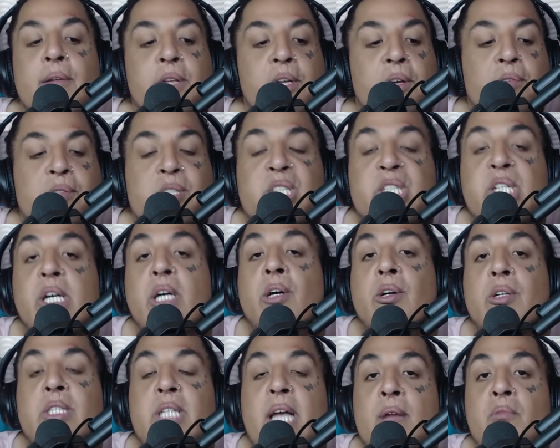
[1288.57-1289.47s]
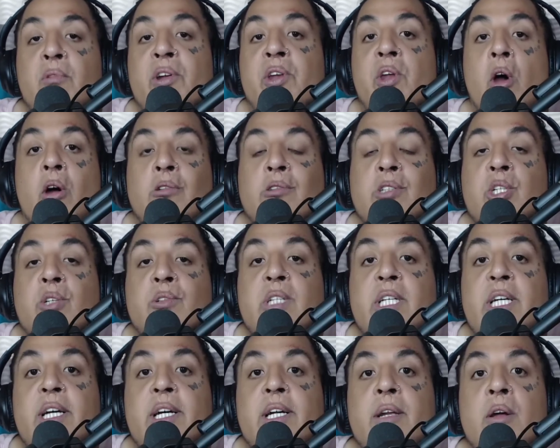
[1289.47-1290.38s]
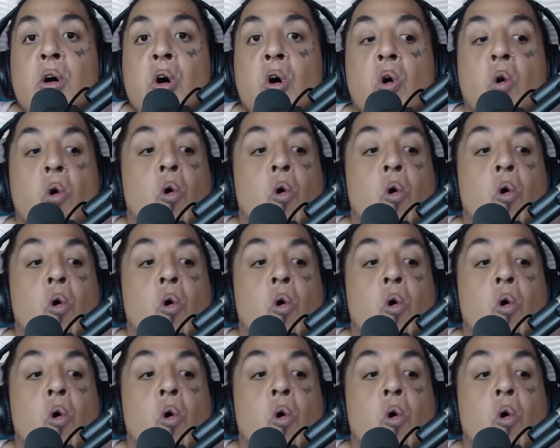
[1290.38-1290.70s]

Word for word: you know, skills like what Naruto did?